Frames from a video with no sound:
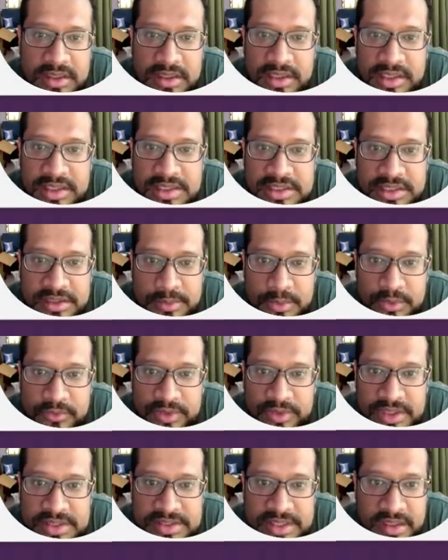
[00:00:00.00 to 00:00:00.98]
Let's remove
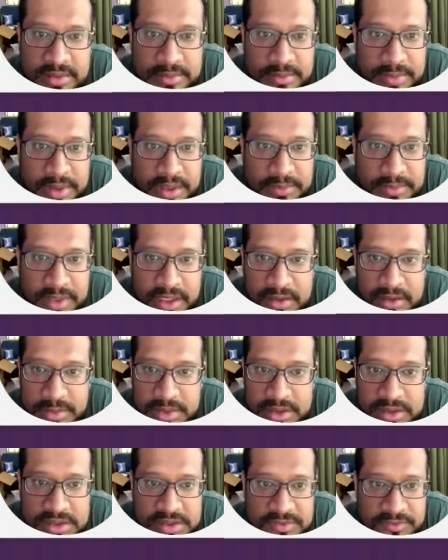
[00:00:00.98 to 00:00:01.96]
these campaign
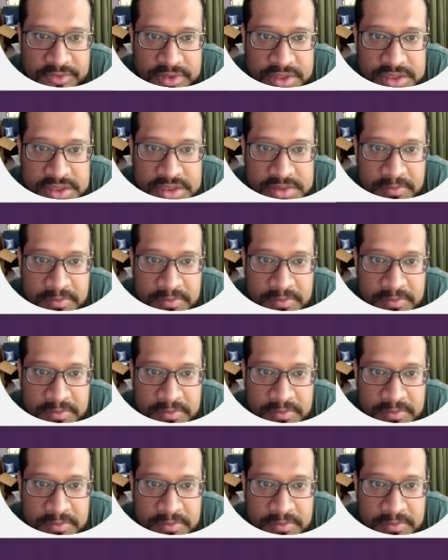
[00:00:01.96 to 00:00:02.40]
parameters first.